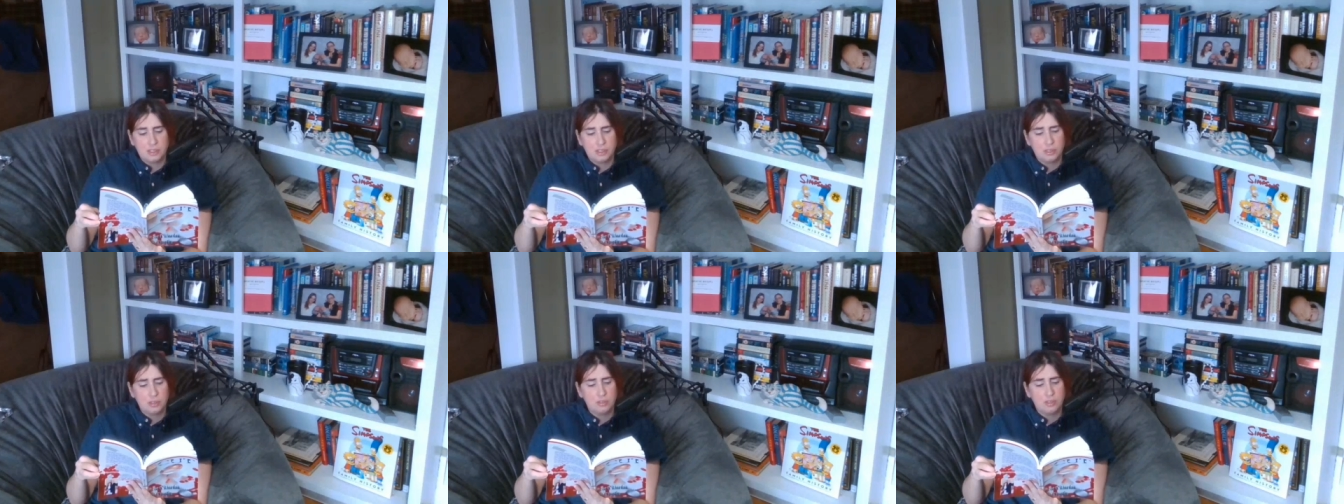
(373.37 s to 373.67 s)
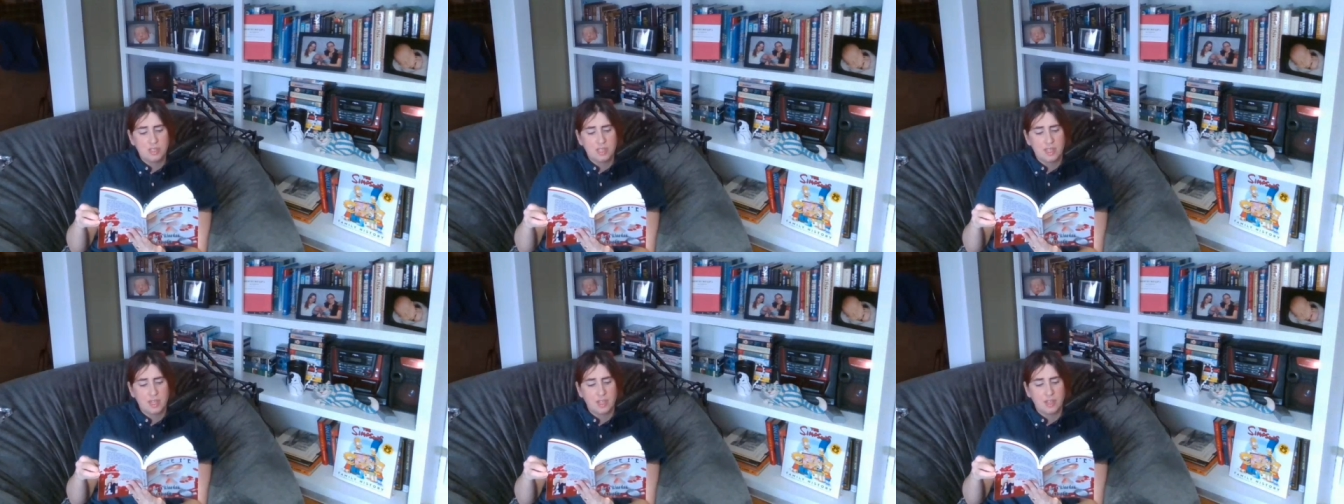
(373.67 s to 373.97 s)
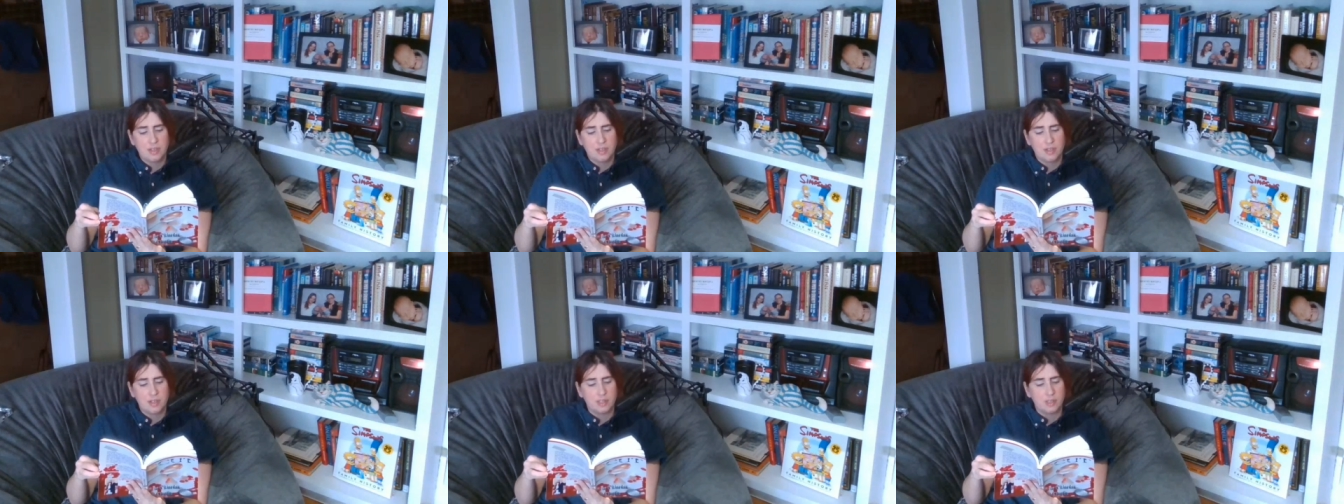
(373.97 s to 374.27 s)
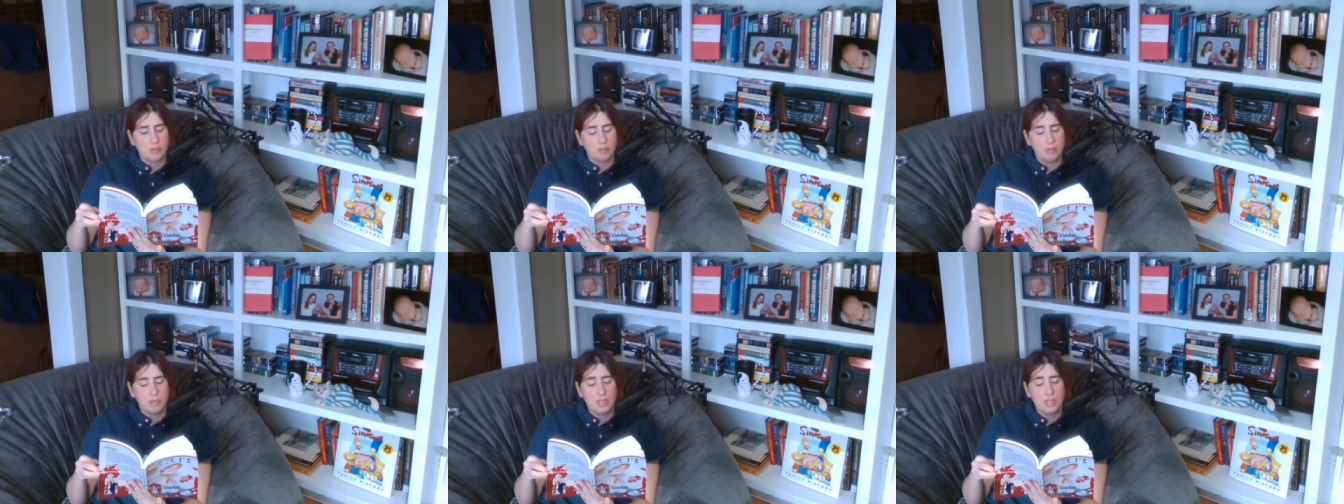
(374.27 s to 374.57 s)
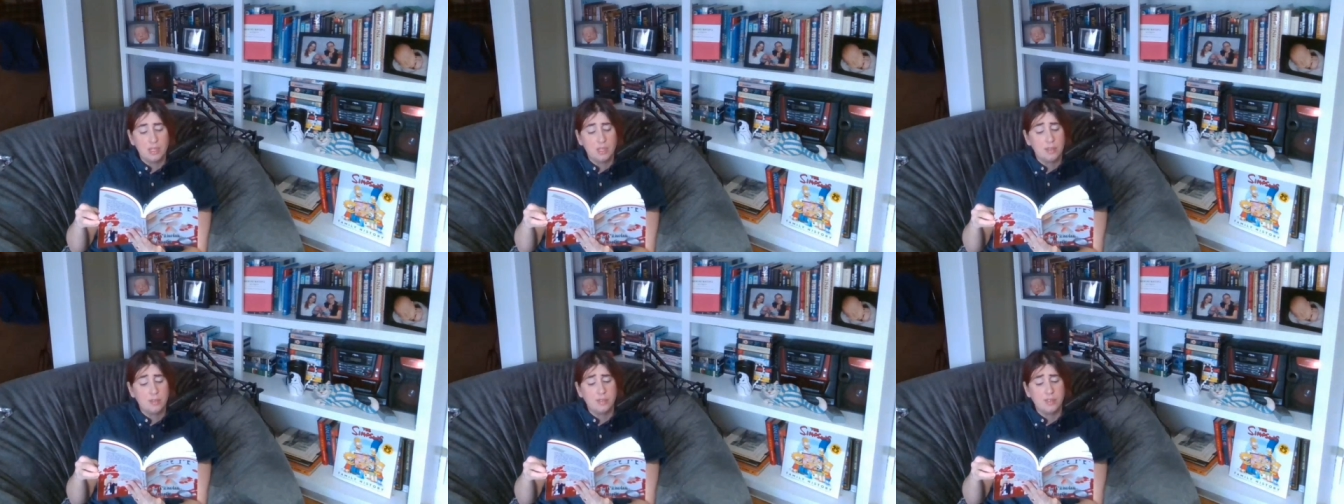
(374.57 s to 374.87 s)
do together in the
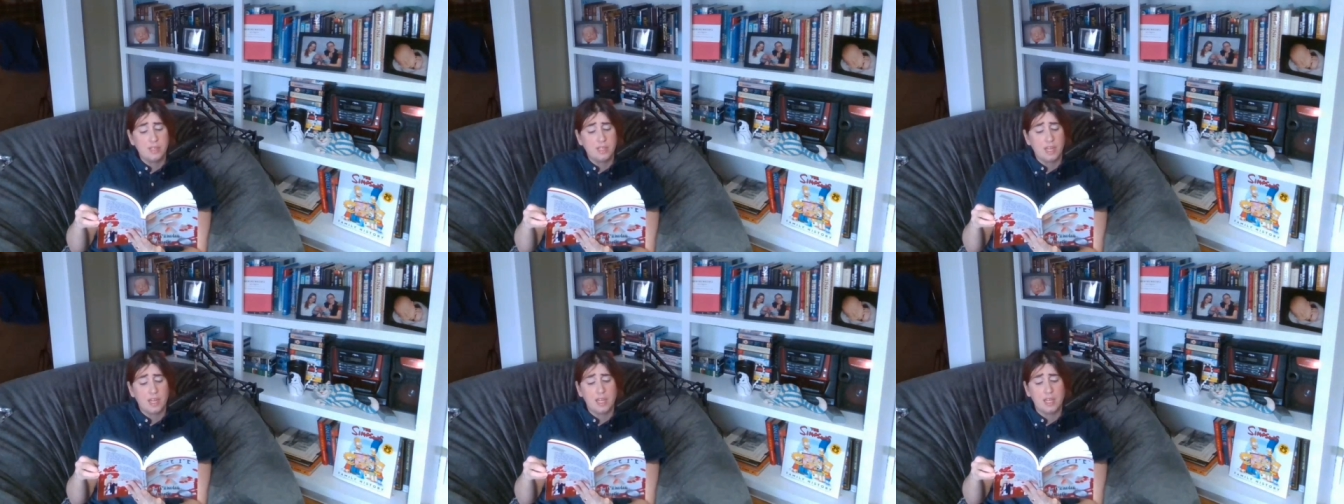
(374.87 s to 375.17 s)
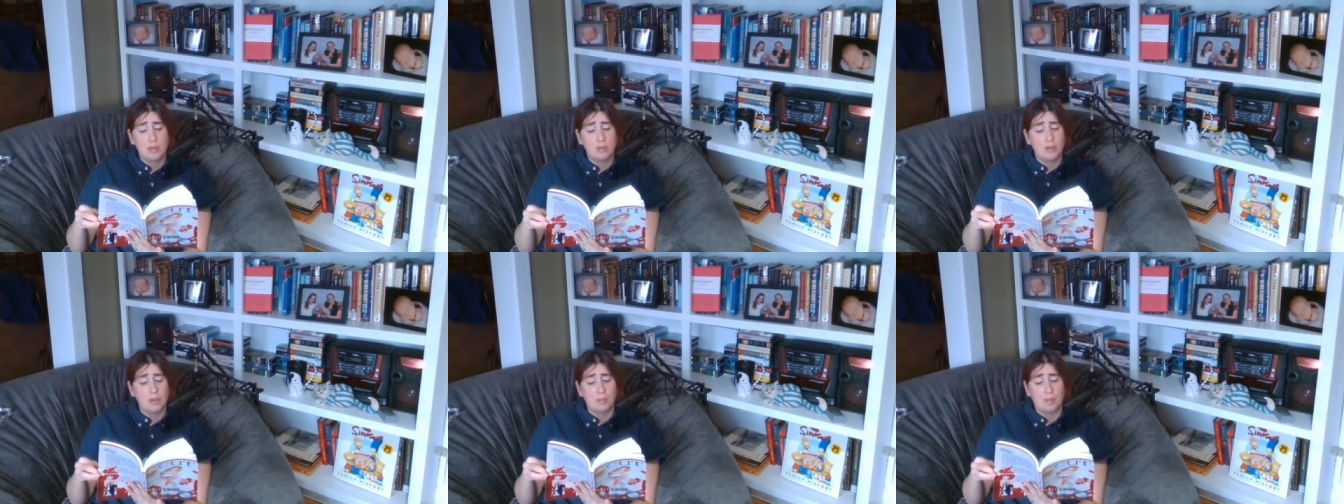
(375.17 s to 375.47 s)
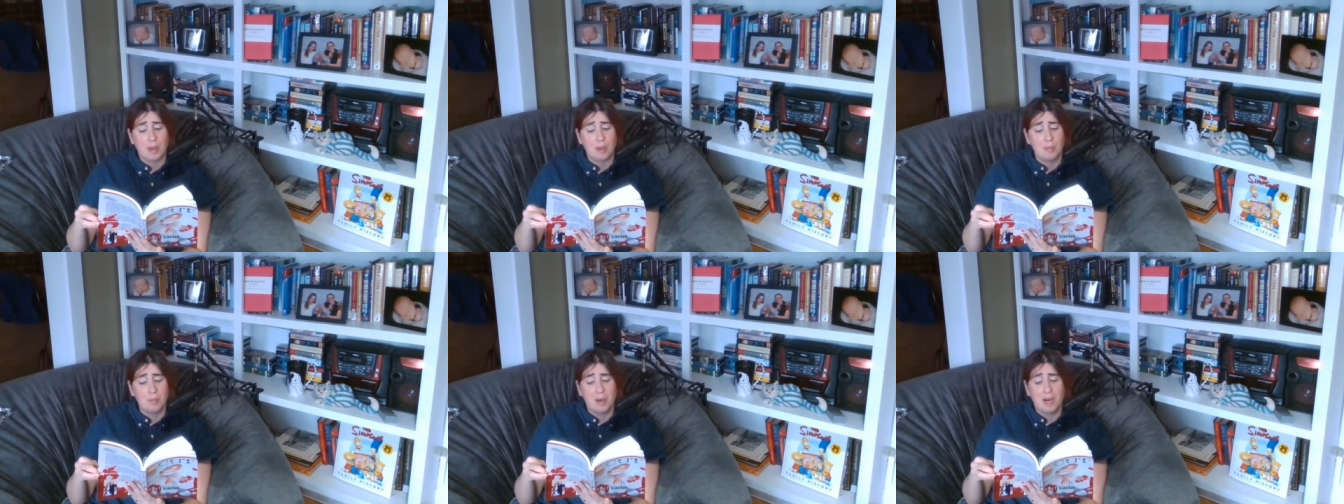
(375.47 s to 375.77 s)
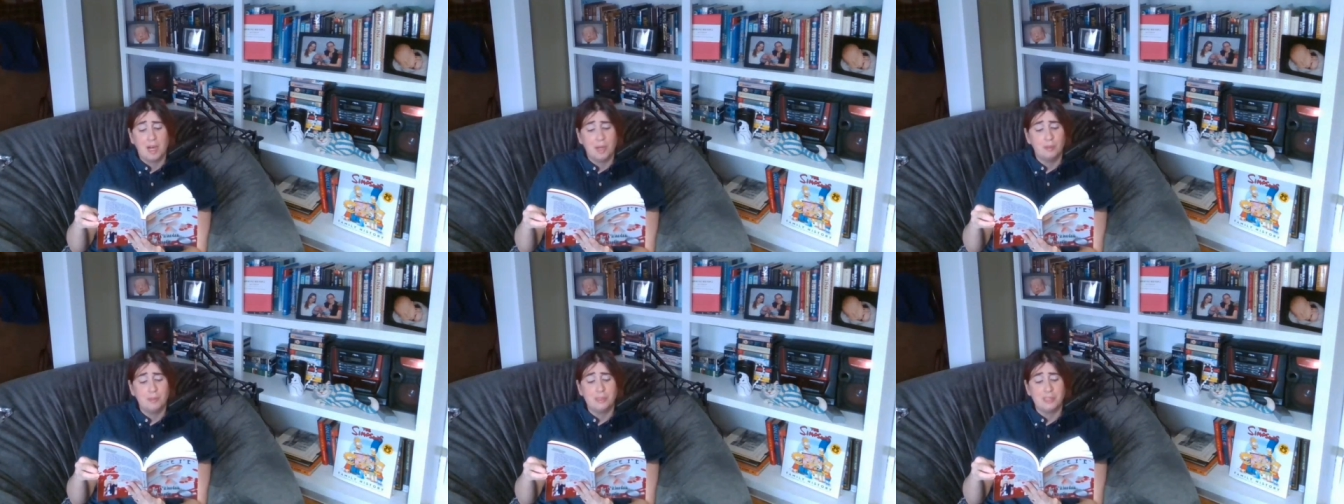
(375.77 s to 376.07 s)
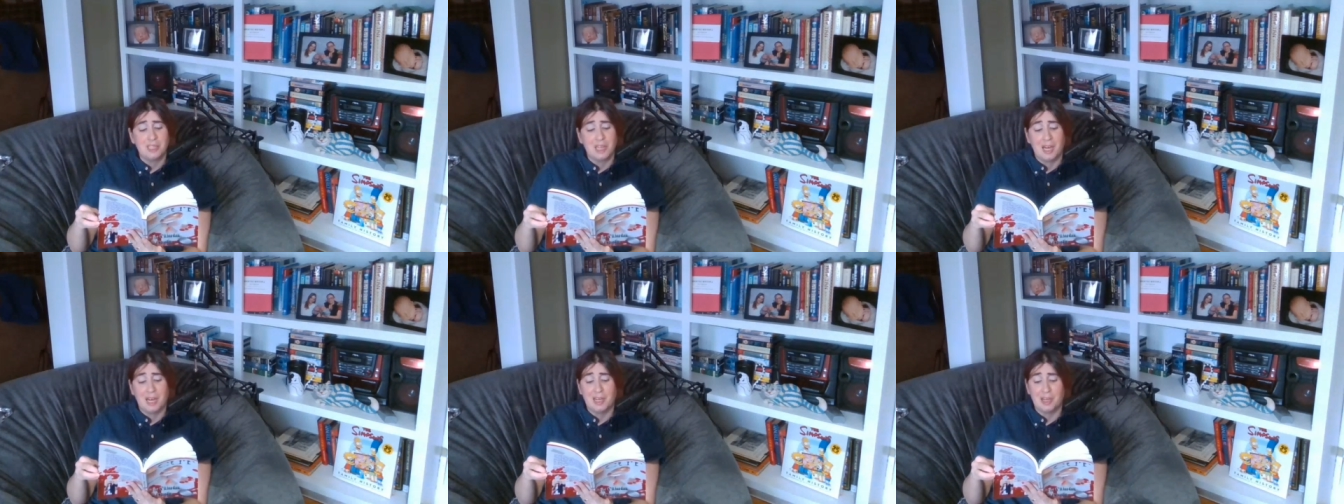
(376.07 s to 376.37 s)
middle of the night when my mom's
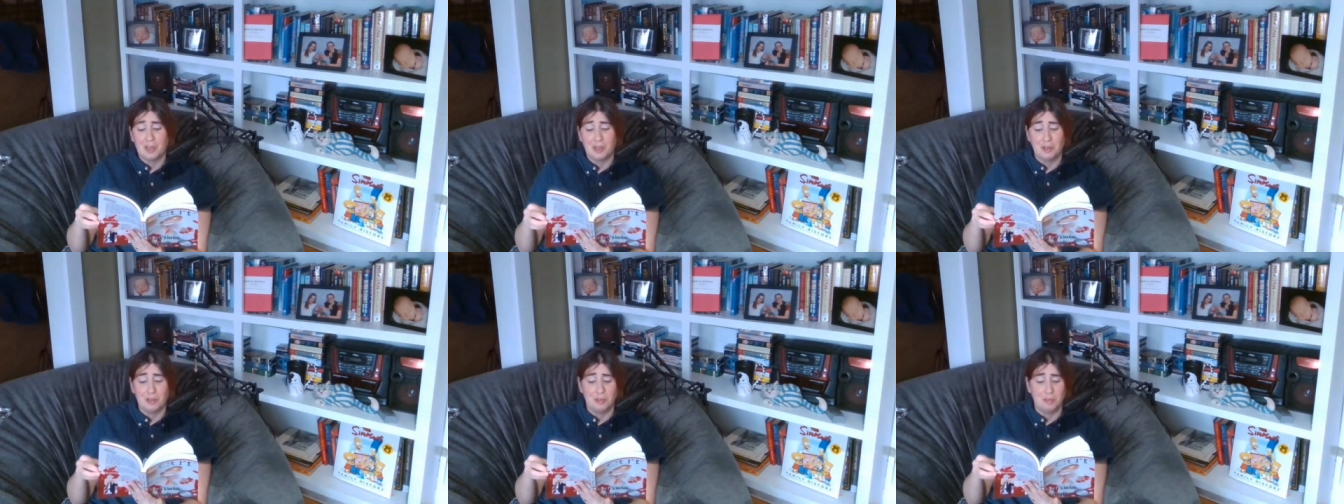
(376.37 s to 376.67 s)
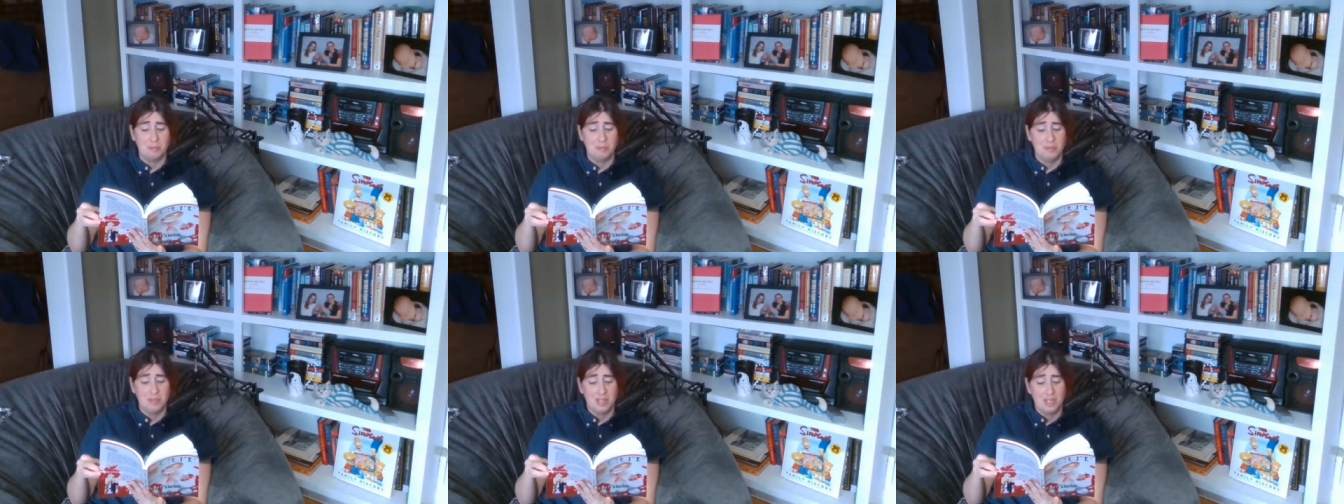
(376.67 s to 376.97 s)
not home?